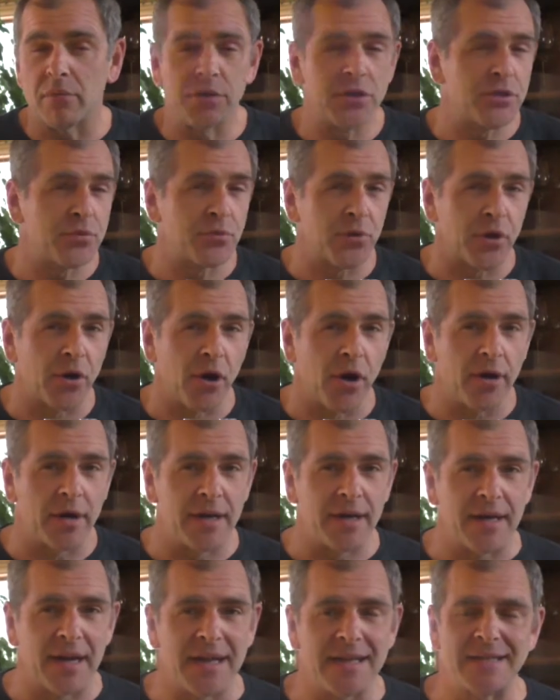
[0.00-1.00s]
which is
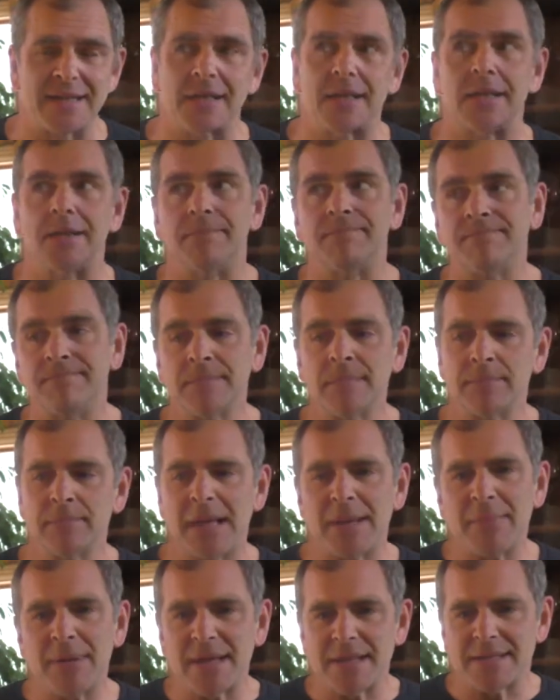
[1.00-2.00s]
regarded as a
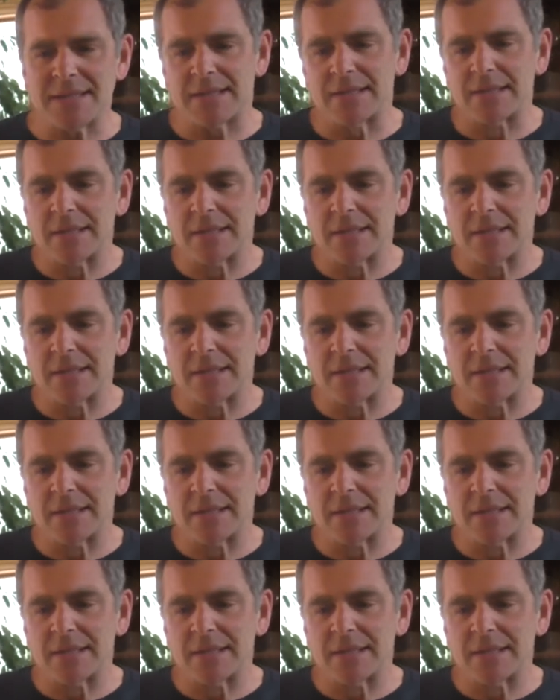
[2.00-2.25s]
maybe as a